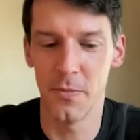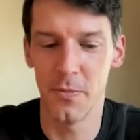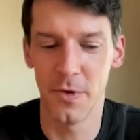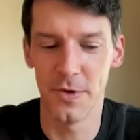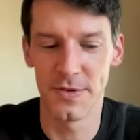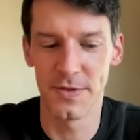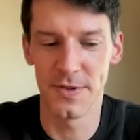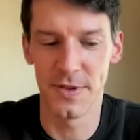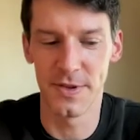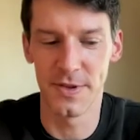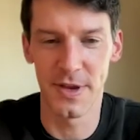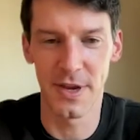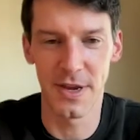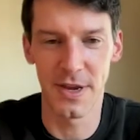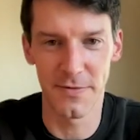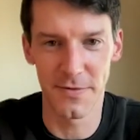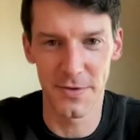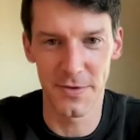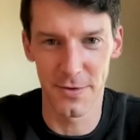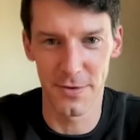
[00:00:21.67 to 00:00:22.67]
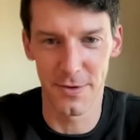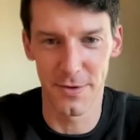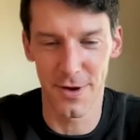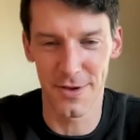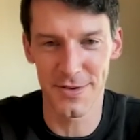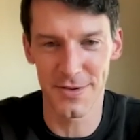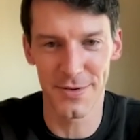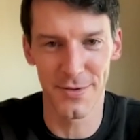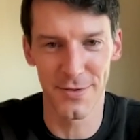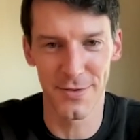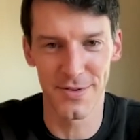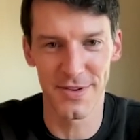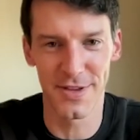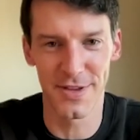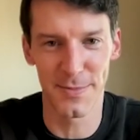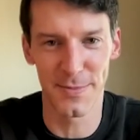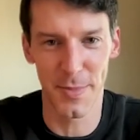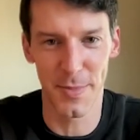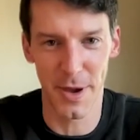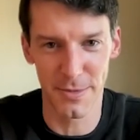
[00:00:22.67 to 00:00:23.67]
was the dean of two law schools,
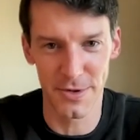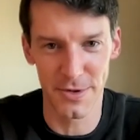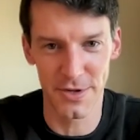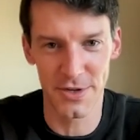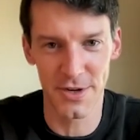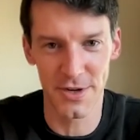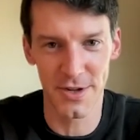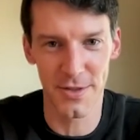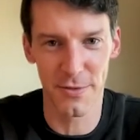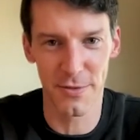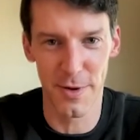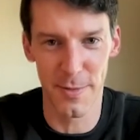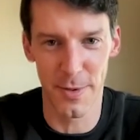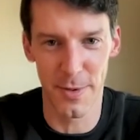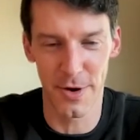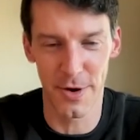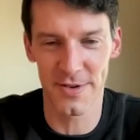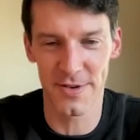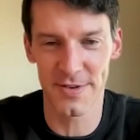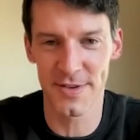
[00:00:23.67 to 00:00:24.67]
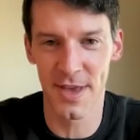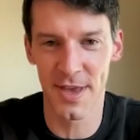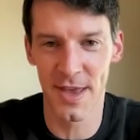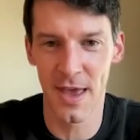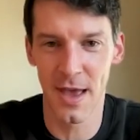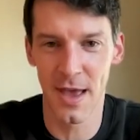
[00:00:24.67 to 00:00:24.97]
has published three books,